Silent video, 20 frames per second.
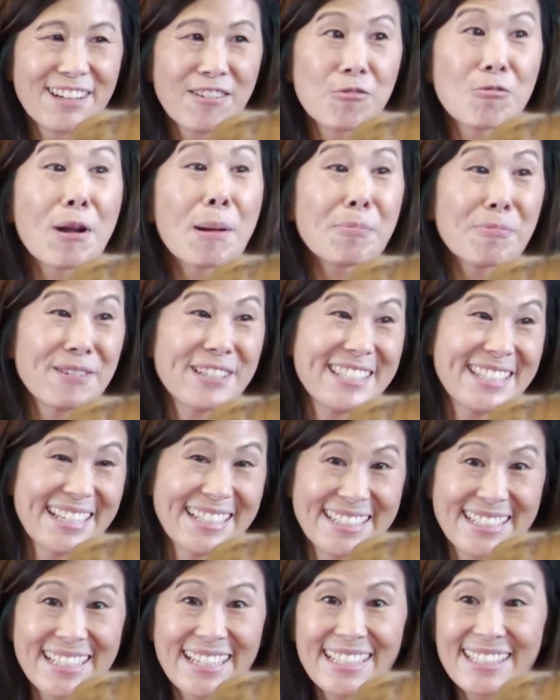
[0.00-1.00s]

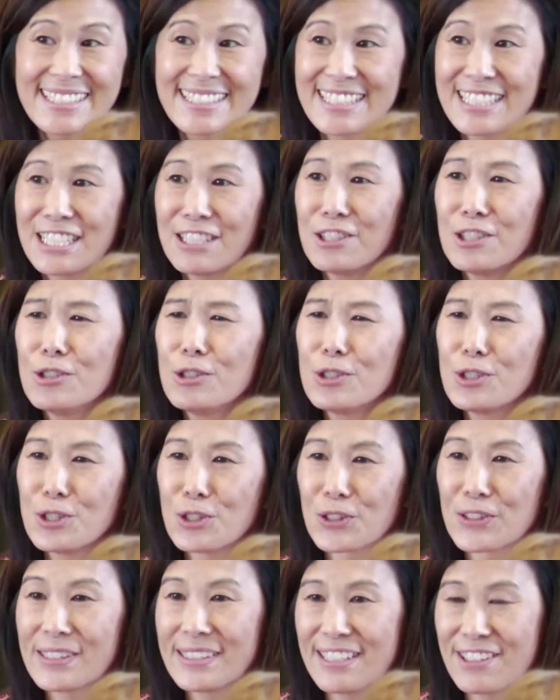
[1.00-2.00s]
Represent us, use
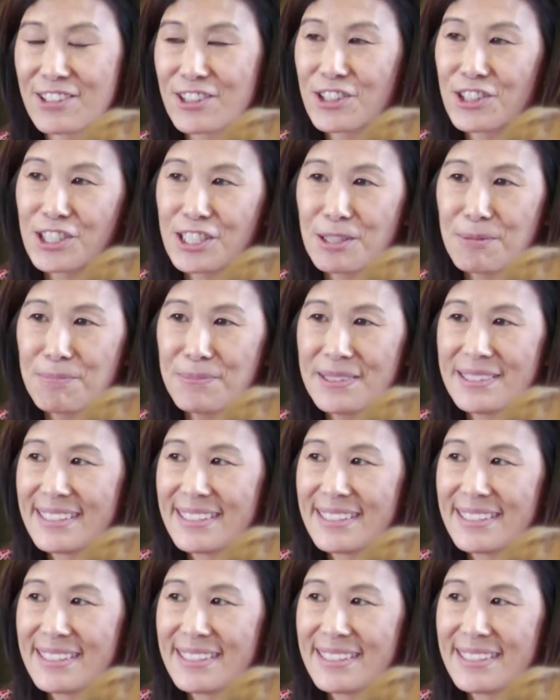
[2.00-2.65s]
your leadership,